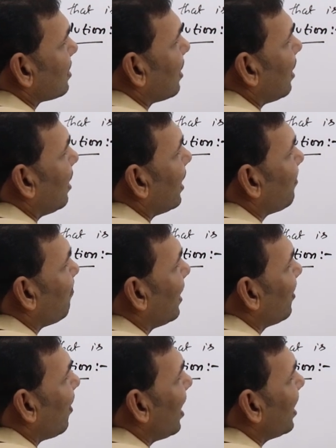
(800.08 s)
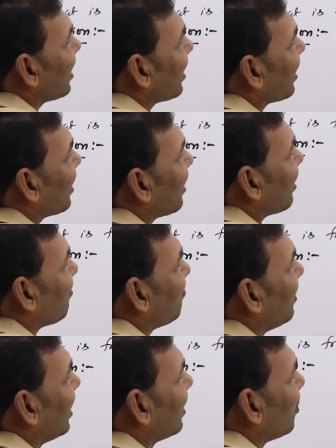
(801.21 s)
Let B1,
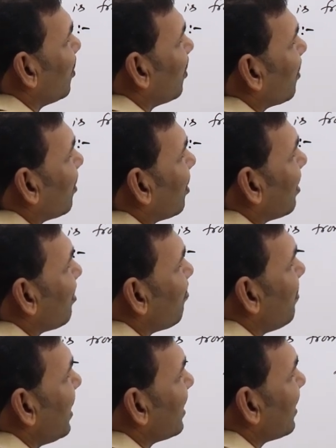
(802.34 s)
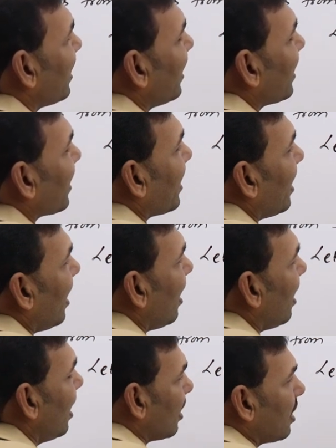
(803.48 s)
B2, B3
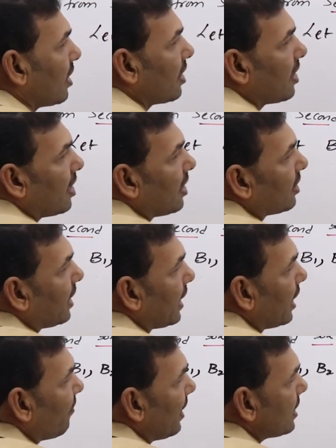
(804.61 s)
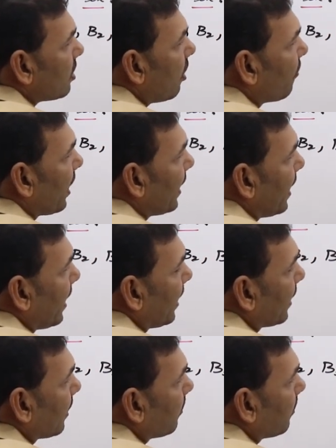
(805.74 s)
are the events of getting